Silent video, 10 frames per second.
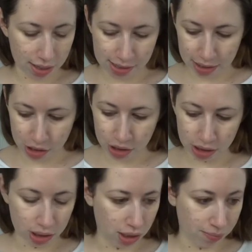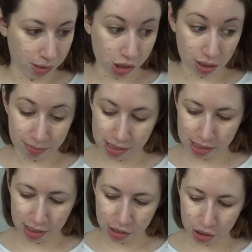is actually in my Shop My
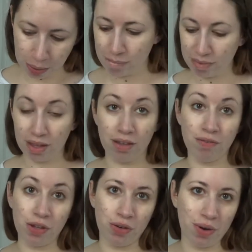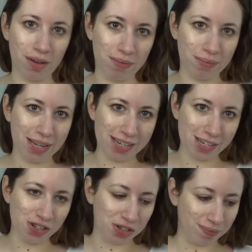Stash, if you have been paying
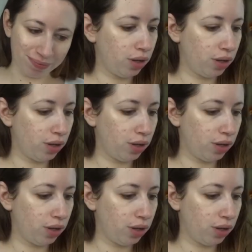attention.